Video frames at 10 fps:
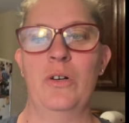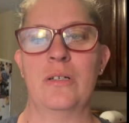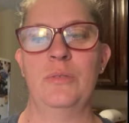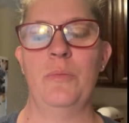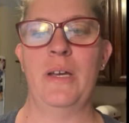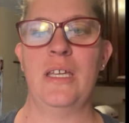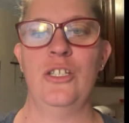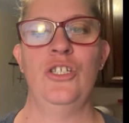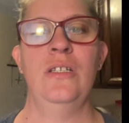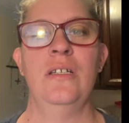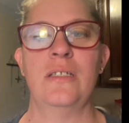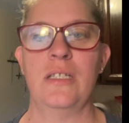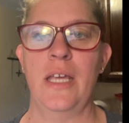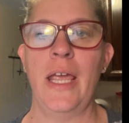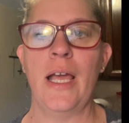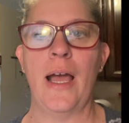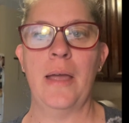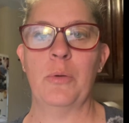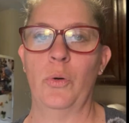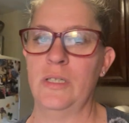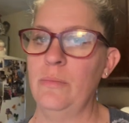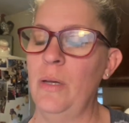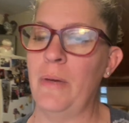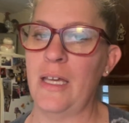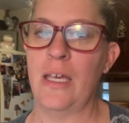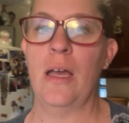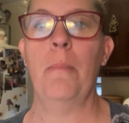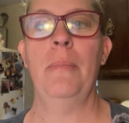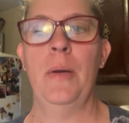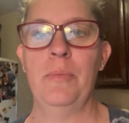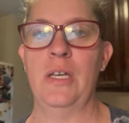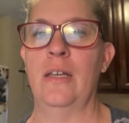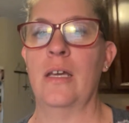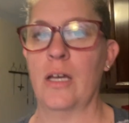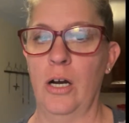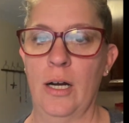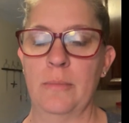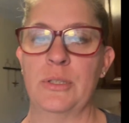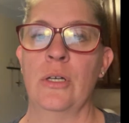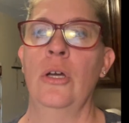welcome to my kitchen. Today I am going to be making pumpkin gobs,